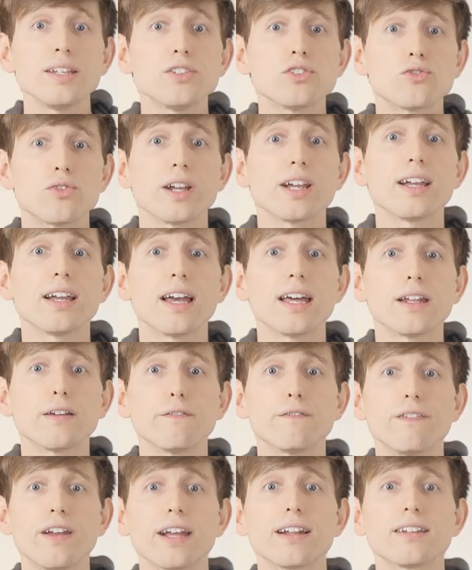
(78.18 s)
as trigger an
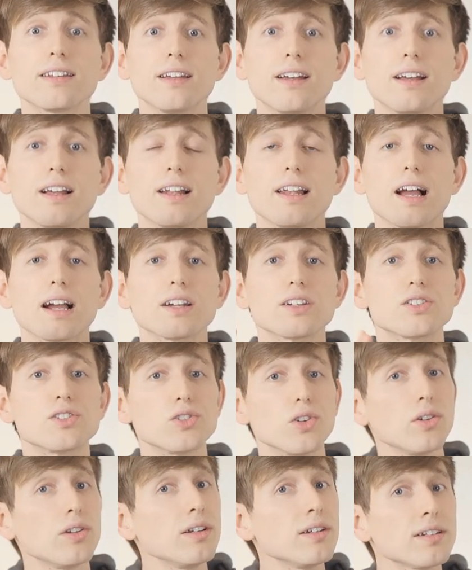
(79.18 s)
effect like a
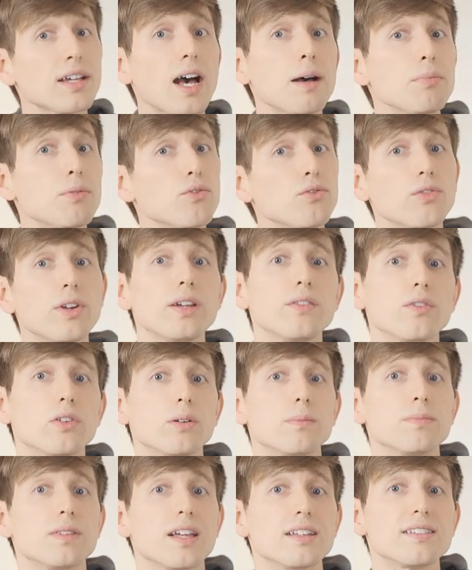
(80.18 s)
certain type of
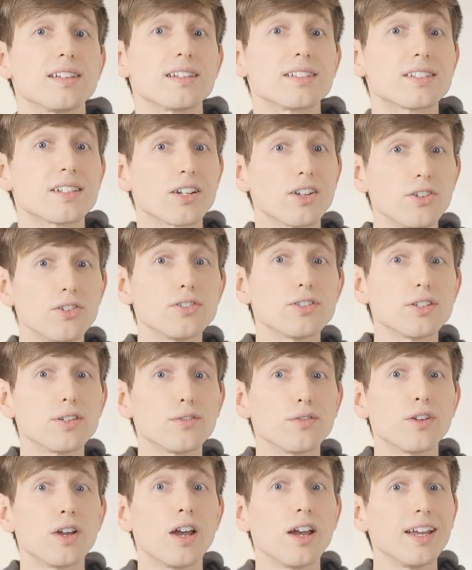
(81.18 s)
reverb that's
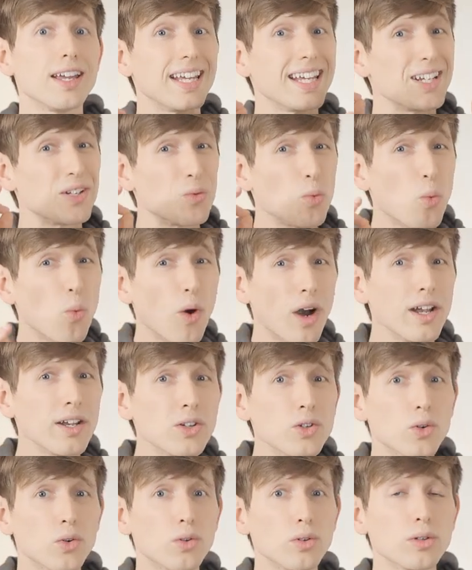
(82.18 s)
exclusive in one
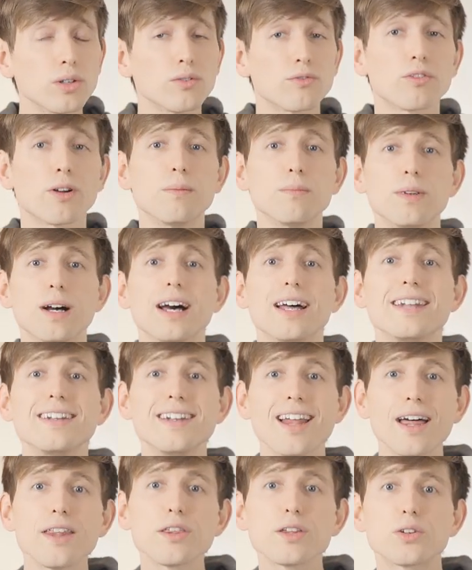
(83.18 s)
door from
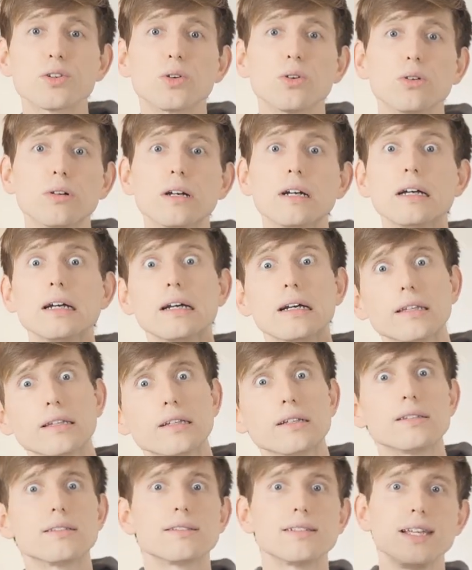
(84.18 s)
another door, and
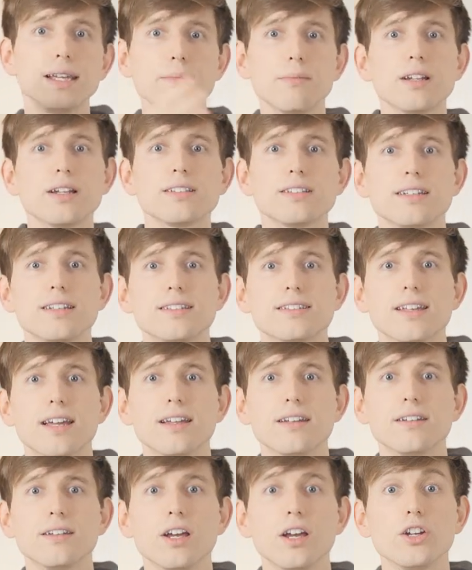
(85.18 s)
then seamlessly
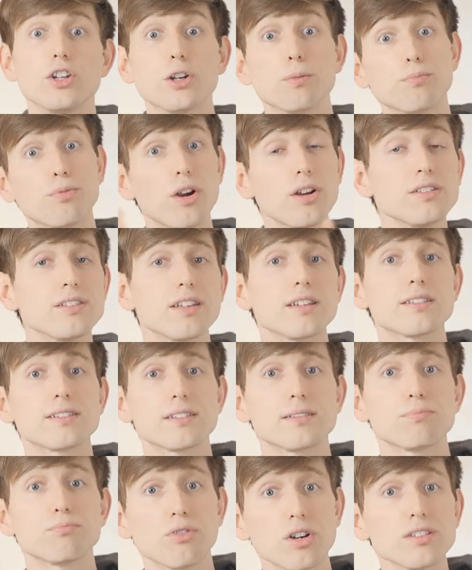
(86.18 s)
send your
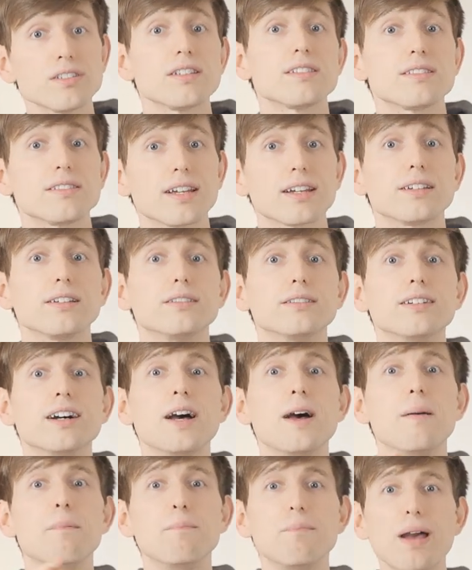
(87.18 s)
process signal
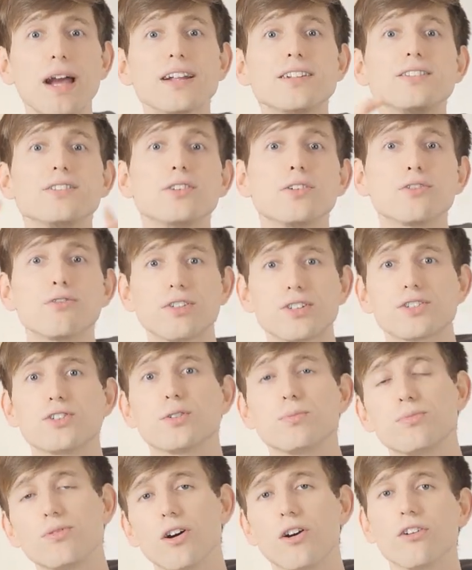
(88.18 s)
back to your
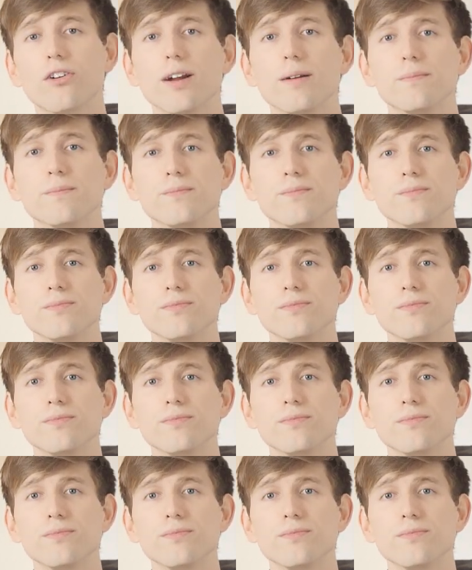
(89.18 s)
original program.